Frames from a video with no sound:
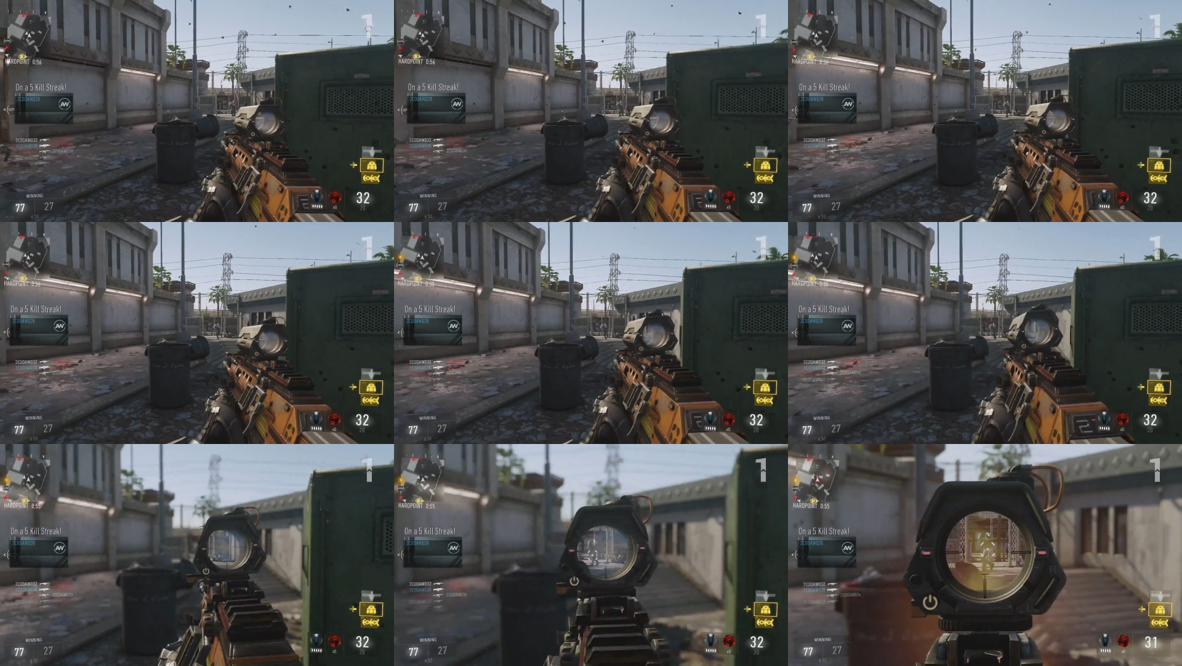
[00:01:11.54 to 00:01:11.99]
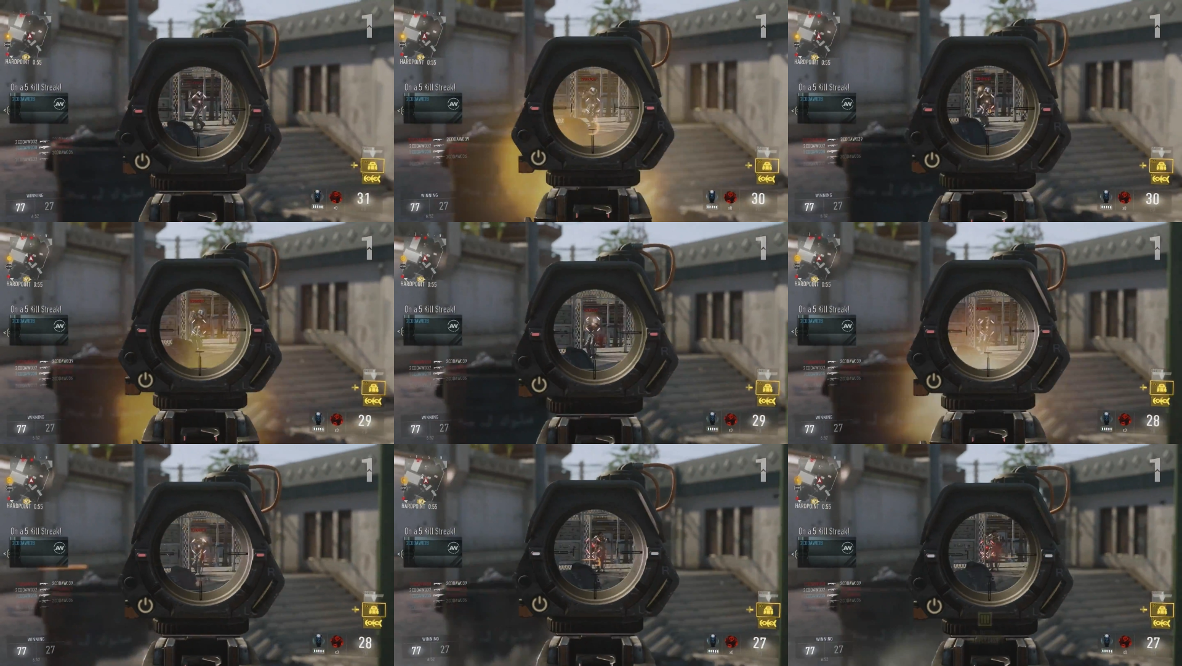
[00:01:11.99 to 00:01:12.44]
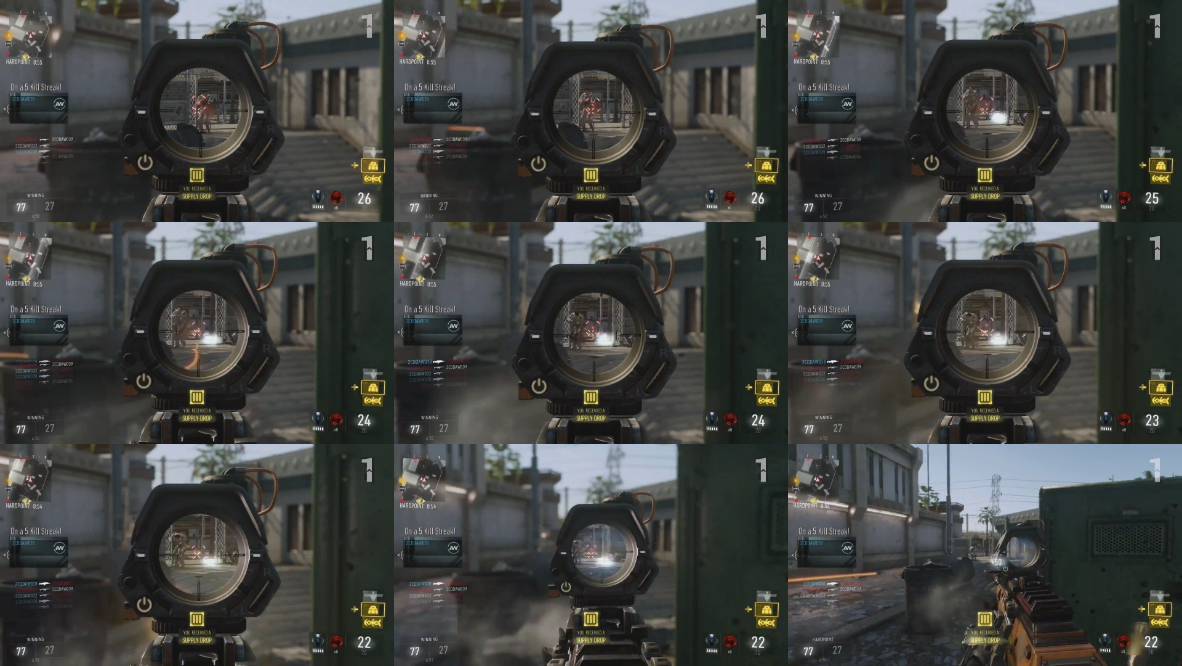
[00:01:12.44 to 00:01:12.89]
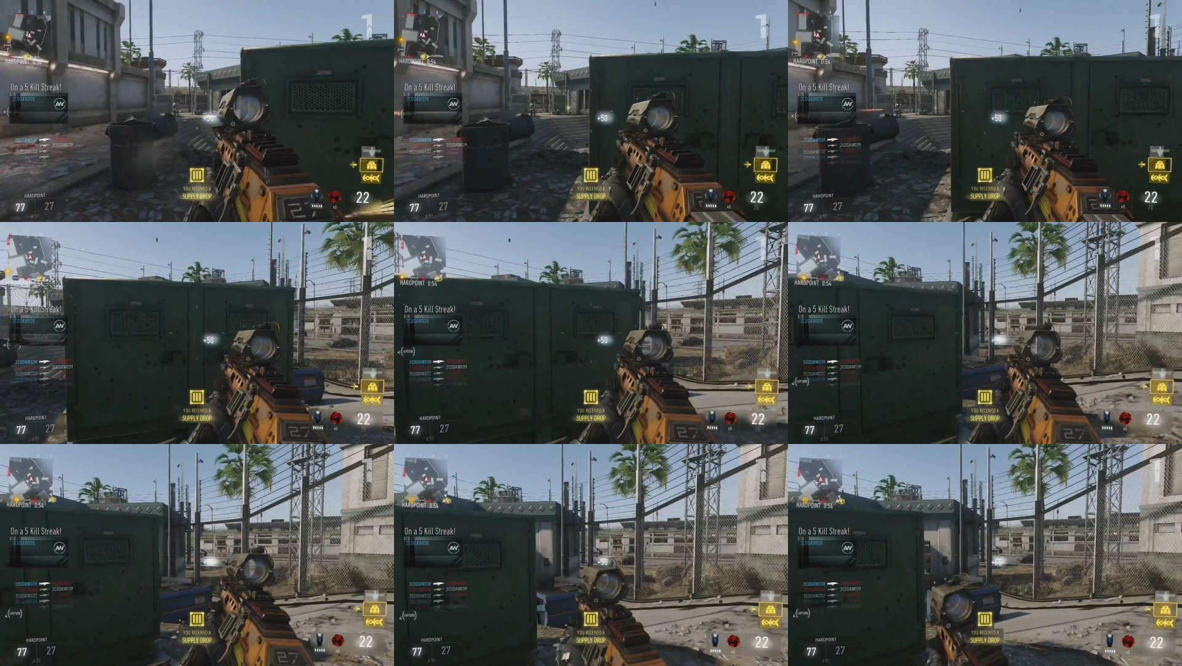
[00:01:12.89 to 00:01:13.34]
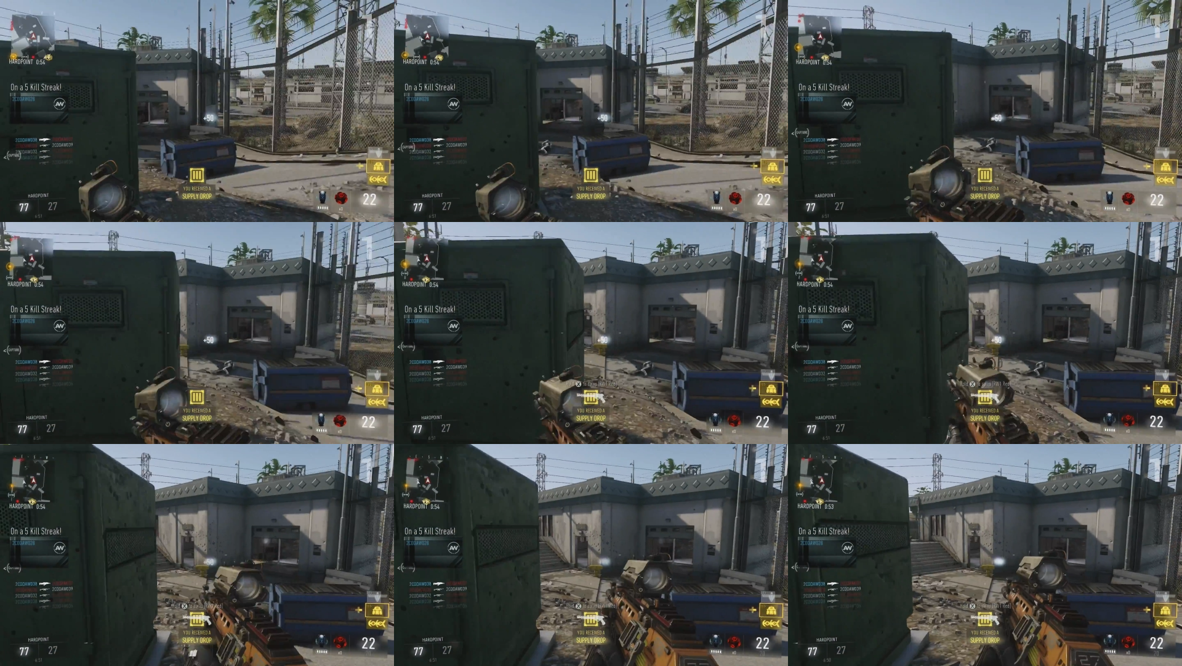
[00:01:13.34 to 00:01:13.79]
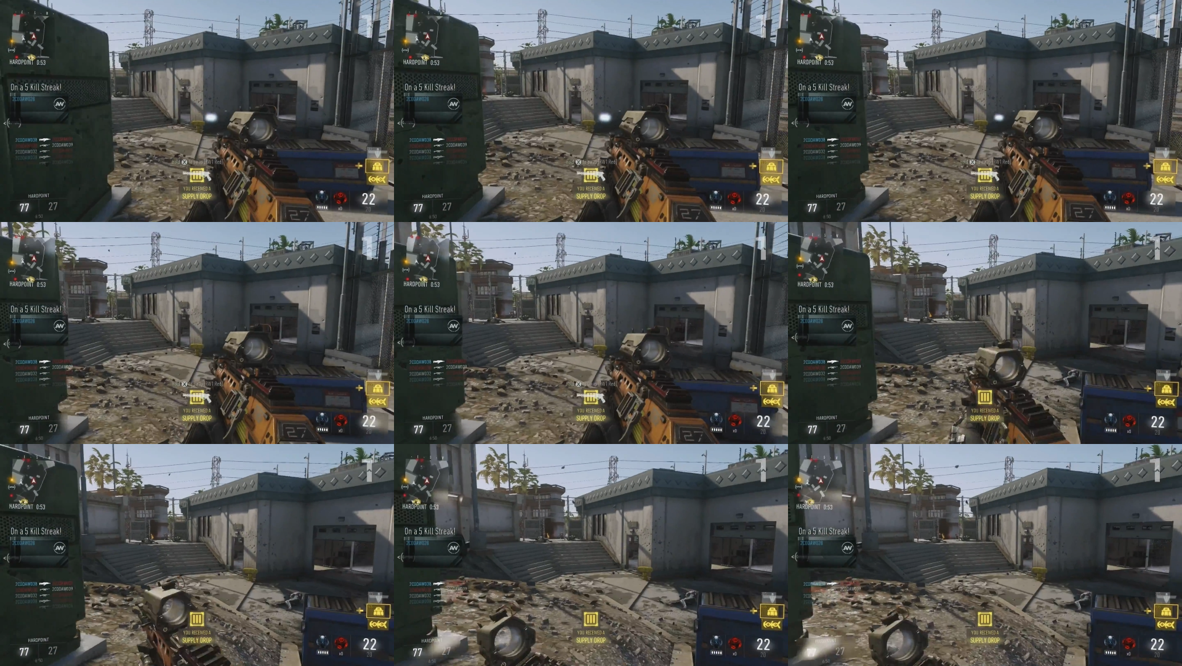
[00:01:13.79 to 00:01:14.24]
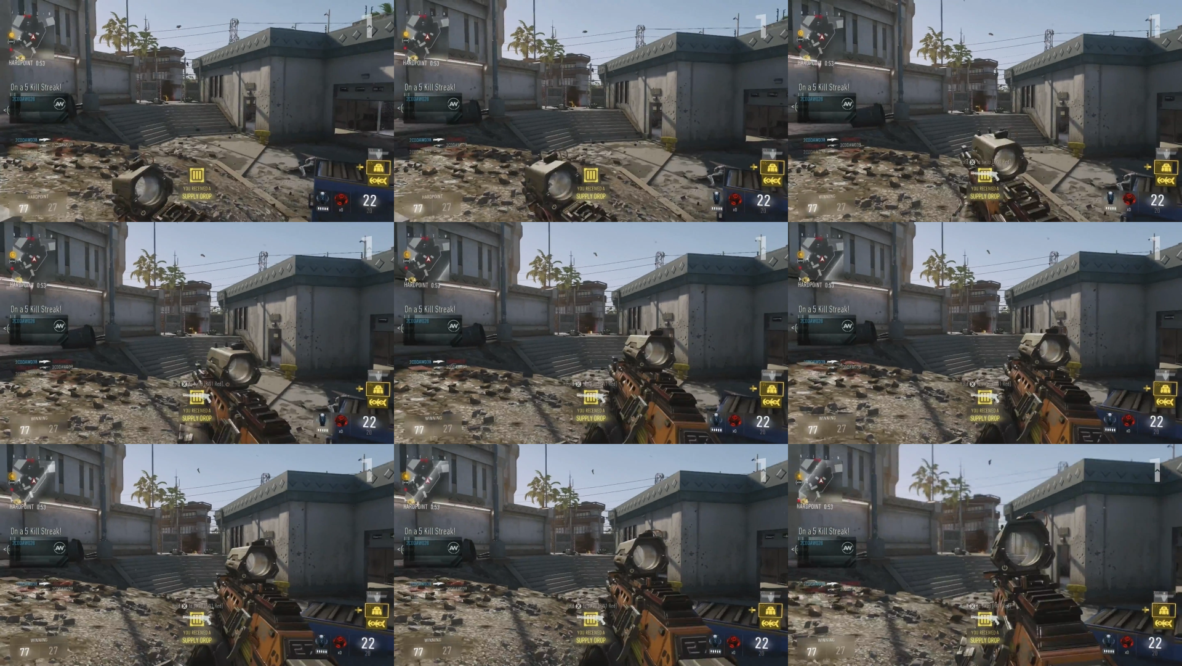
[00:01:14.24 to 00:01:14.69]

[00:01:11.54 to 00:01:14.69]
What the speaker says: [unreadable: no face in view]